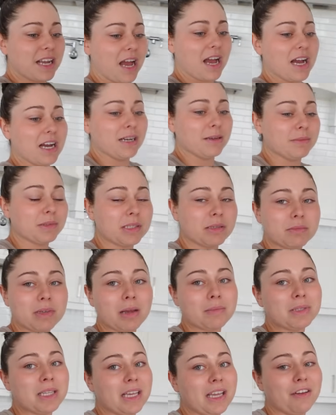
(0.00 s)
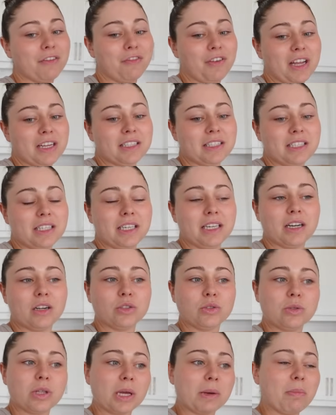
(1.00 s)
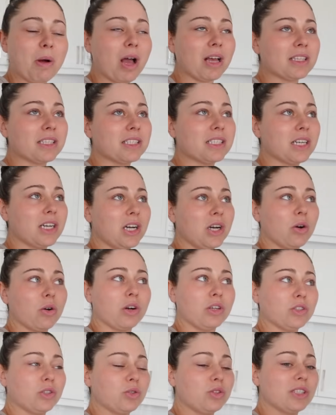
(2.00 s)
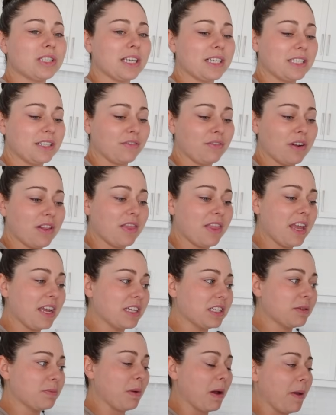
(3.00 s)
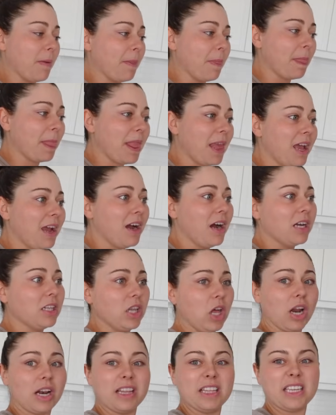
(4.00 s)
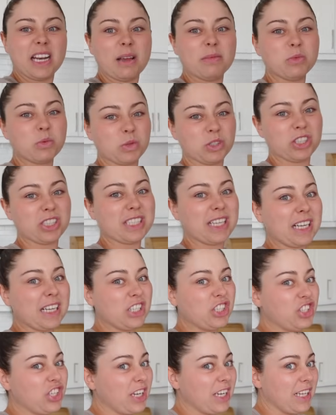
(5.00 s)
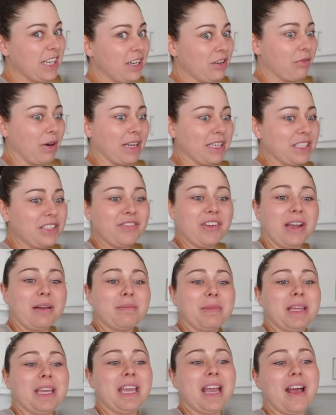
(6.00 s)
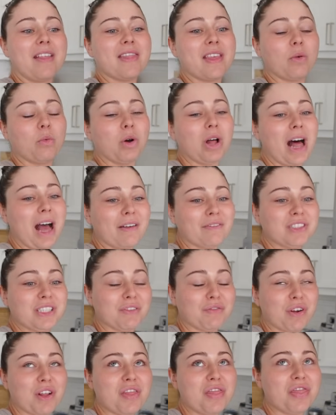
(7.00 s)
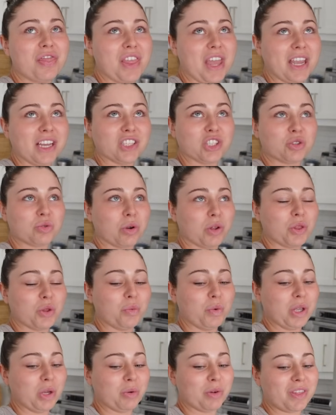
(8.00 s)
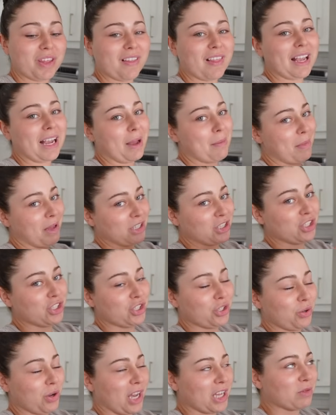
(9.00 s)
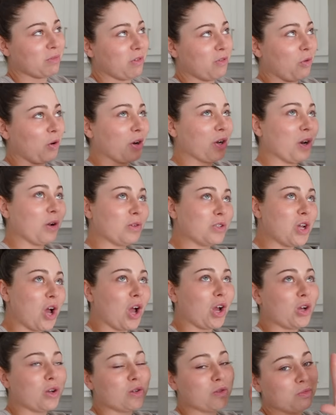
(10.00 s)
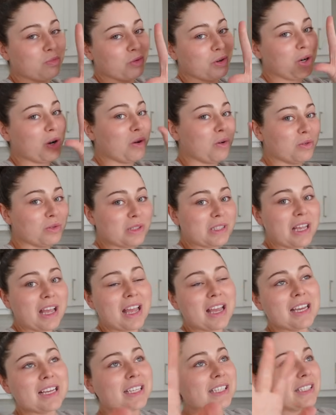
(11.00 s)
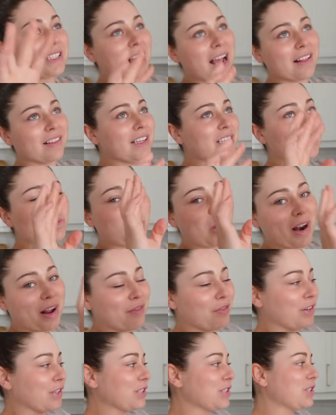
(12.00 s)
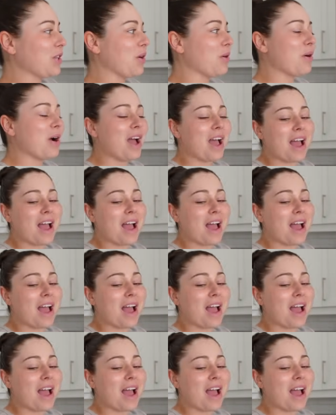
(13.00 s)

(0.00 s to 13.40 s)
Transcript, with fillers: um, sometimes I get fancy and I'll do like pasta or I'll do just like different things, but a lot of the times we're just like a chicken and rice family and then we'll have different things throughout the week with it. Like I mentioned to you guys before, you know, tacos, burritos, salads, whatever. So,